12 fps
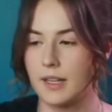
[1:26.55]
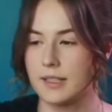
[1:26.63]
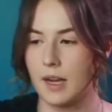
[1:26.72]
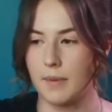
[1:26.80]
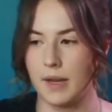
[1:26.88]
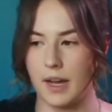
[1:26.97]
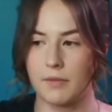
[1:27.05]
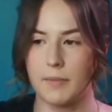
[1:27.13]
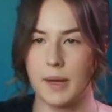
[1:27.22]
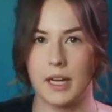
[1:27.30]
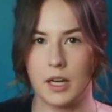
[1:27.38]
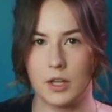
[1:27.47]
And it's coming out of
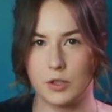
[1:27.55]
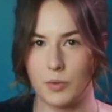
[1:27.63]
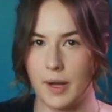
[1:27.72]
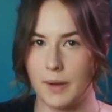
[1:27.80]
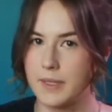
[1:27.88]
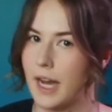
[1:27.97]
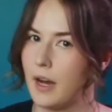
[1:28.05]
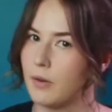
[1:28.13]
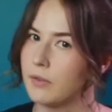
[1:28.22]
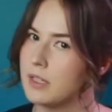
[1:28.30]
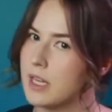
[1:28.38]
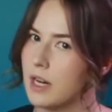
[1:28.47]
my character webs,
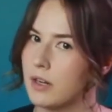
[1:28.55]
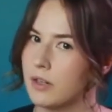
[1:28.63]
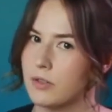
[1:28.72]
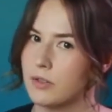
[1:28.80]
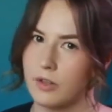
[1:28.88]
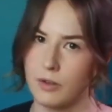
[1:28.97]
how these characters